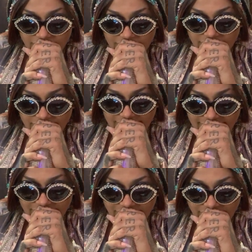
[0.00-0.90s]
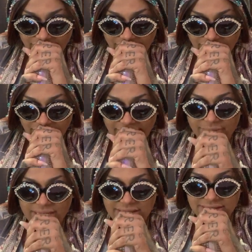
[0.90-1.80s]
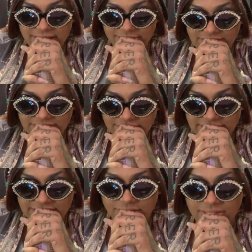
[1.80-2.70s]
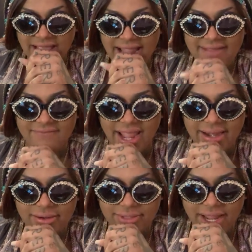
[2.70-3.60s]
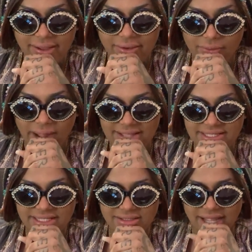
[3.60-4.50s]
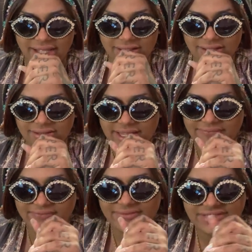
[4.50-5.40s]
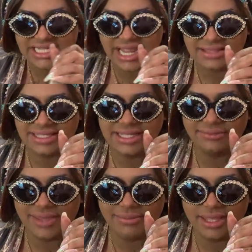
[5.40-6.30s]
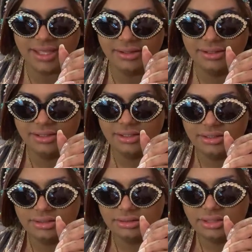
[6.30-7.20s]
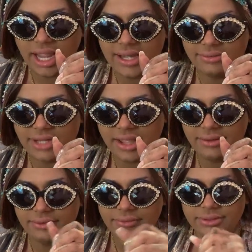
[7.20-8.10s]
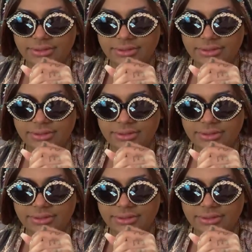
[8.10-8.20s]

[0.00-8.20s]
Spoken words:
how many subs do you need to go live? I don't know. I think like 50, I think maybe. I don't know.